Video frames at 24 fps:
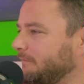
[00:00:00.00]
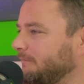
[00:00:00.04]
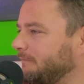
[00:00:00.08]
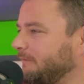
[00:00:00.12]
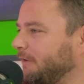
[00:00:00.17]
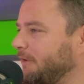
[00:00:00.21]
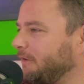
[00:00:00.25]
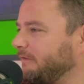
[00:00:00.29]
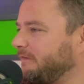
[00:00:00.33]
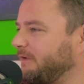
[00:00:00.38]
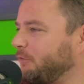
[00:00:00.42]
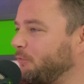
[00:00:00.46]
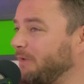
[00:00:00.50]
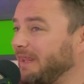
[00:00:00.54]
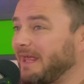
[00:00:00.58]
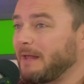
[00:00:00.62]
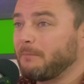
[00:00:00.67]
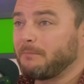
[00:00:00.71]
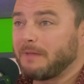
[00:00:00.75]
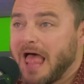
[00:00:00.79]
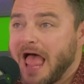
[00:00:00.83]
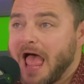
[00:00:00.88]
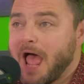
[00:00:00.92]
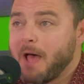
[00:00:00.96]
They all had to go like,
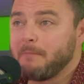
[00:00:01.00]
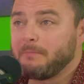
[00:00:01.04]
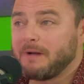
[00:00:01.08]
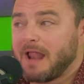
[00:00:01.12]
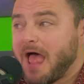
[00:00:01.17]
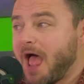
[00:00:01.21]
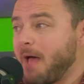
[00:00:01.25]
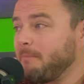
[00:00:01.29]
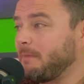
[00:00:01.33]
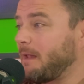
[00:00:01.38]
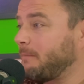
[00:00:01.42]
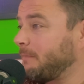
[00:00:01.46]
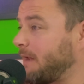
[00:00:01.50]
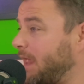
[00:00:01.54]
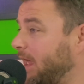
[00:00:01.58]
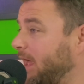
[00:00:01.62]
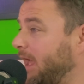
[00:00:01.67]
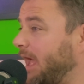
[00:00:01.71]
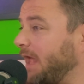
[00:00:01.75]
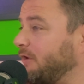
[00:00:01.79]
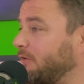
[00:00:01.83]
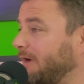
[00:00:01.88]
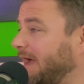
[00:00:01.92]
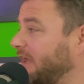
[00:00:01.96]

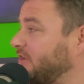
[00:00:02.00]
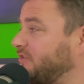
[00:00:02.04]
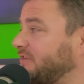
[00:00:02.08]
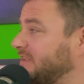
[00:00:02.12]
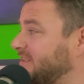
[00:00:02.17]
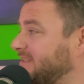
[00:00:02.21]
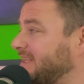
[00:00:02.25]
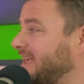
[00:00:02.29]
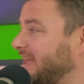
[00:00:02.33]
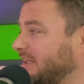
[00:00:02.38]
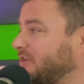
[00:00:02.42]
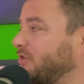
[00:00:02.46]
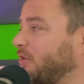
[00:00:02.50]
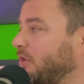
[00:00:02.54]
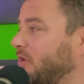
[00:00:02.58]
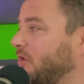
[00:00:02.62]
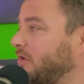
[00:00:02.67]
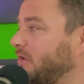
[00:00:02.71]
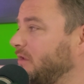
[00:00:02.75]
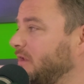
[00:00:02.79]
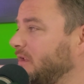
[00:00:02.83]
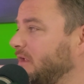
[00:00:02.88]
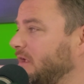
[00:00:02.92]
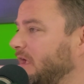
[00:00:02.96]
and not actually sing at all.